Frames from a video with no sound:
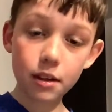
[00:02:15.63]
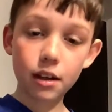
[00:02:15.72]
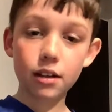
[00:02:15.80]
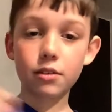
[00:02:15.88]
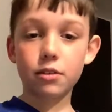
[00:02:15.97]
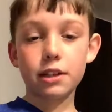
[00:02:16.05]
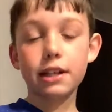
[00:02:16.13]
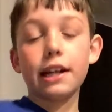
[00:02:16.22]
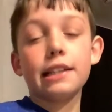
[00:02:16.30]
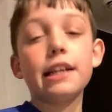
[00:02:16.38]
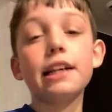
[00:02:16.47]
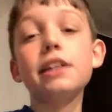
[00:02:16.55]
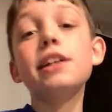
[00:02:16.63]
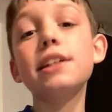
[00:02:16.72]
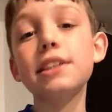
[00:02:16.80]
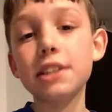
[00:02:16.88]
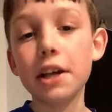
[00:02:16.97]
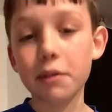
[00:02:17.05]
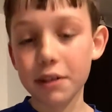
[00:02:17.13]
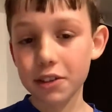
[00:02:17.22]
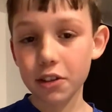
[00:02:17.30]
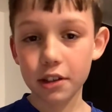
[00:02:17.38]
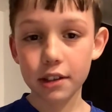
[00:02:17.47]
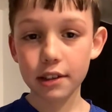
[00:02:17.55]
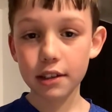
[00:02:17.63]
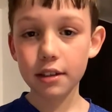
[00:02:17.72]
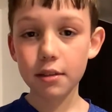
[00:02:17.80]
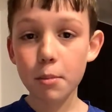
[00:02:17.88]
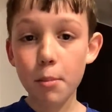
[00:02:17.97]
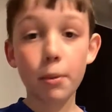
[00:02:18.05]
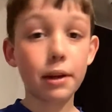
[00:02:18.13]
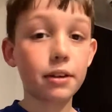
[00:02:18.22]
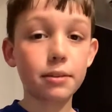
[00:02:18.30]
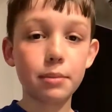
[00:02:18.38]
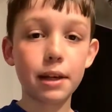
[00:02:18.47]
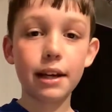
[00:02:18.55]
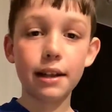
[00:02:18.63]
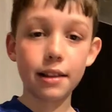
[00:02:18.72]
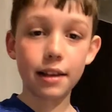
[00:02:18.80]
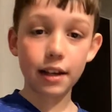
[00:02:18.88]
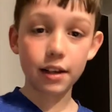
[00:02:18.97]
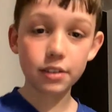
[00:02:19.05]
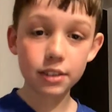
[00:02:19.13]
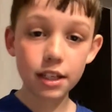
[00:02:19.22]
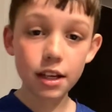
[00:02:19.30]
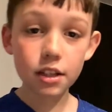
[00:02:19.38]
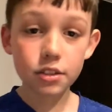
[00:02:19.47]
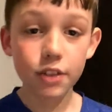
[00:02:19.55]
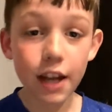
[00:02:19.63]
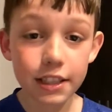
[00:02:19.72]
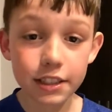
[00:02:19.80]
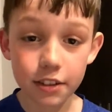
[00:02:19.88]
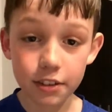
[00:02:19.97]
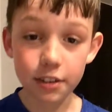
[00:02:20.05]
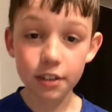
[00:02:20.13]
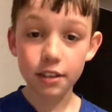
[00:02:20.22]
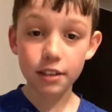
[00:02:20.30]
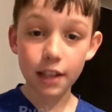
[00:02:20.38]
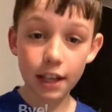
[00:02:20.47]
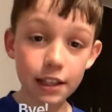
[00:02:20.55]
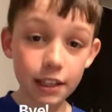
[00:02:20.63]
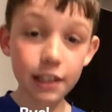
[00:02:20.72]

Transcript: or it could say return, but it couldn't be anything else. So that's your daily